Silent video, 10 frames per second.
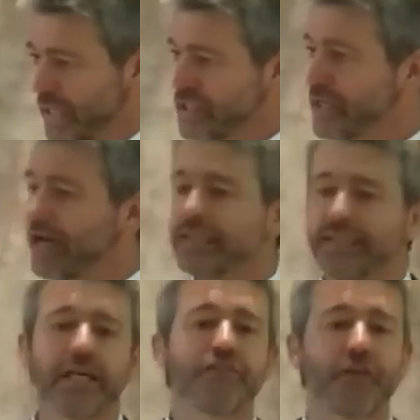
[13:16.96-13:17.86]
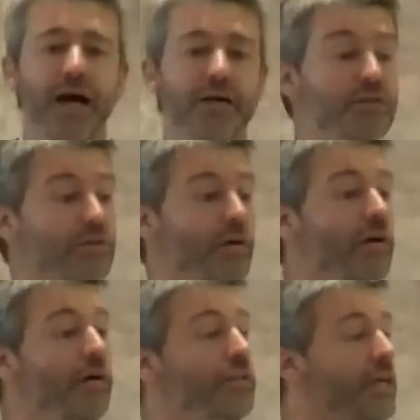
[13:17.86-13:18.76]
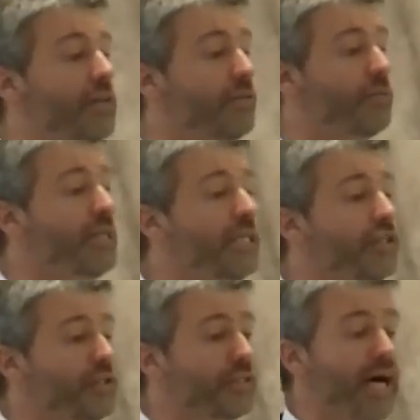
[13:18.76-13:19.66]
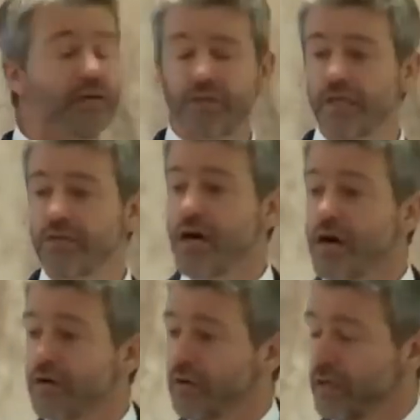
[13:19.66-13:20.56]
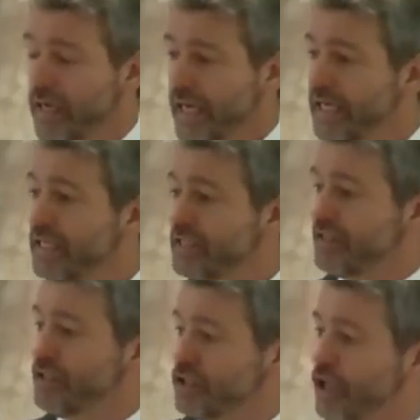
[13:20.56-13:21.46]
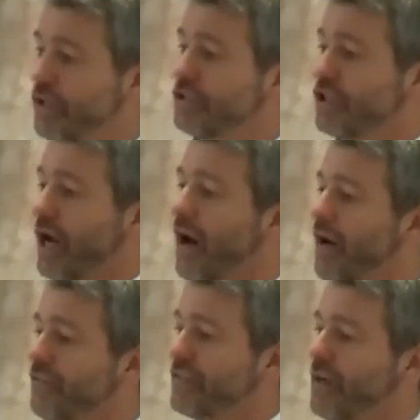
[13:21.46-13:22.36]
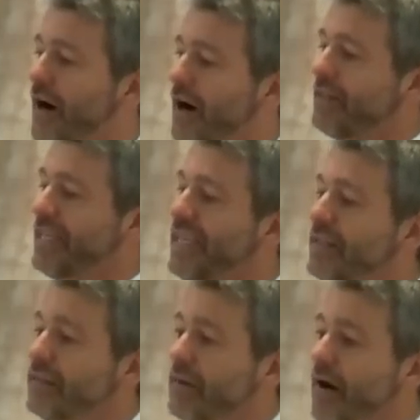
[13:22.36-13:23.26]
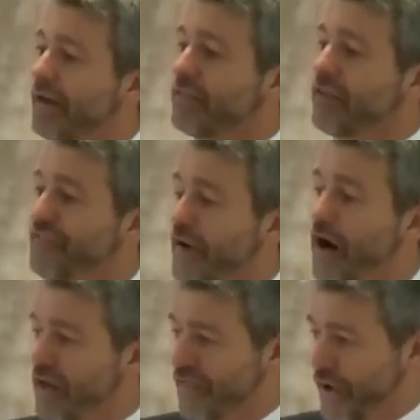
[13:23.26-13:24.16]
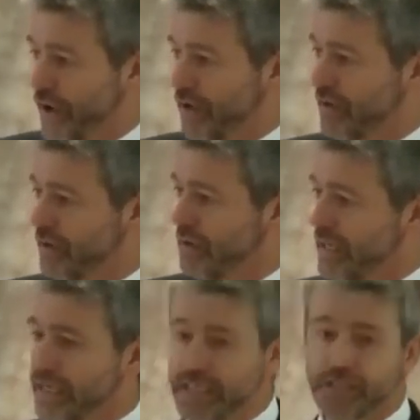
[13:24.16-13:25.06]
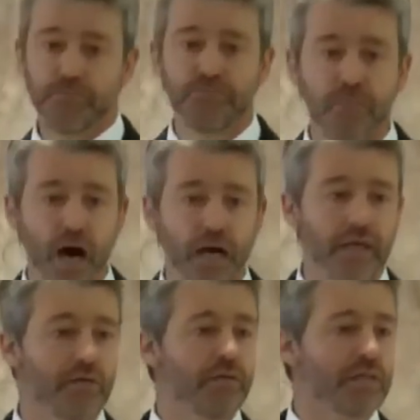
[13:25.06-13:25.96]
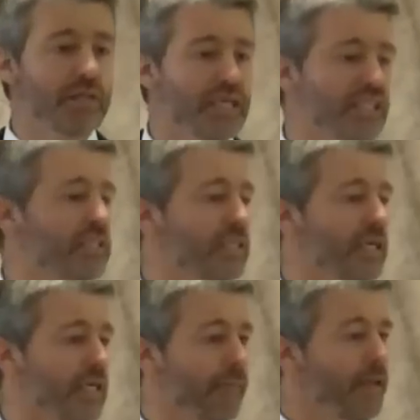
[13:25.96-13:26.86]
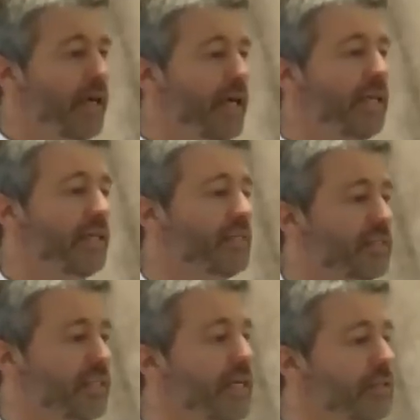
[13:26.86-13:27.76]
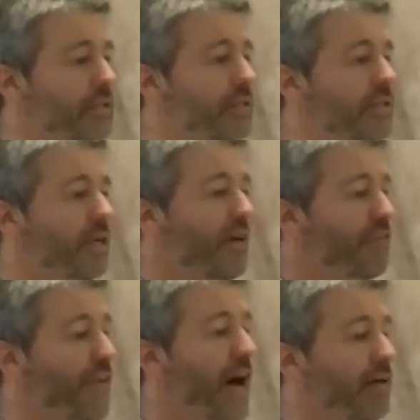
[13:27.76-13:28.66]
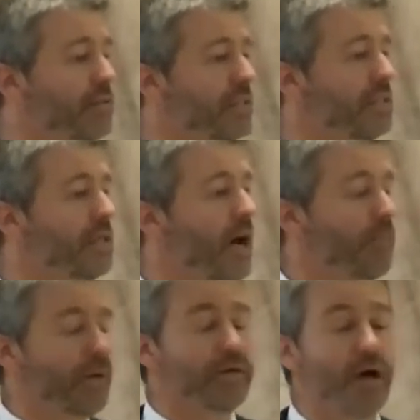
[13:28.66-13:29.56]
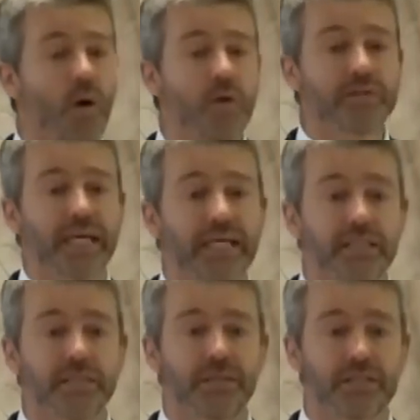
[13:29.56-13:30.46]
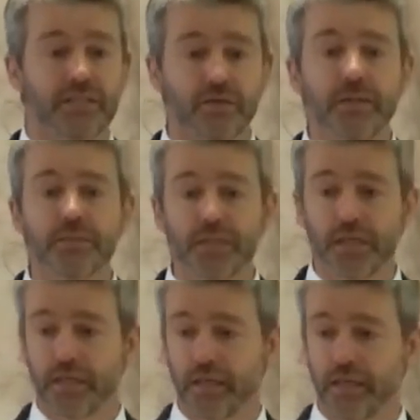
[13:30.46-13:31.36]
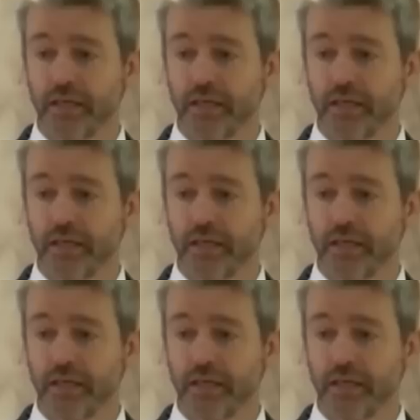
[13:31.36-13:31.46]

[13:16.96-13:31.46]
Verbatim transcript: It's not identified with all the other religions out there. No, it is the church of God in God the Father. It is monotheistic. It is centered, founded upon Old Testament scripture.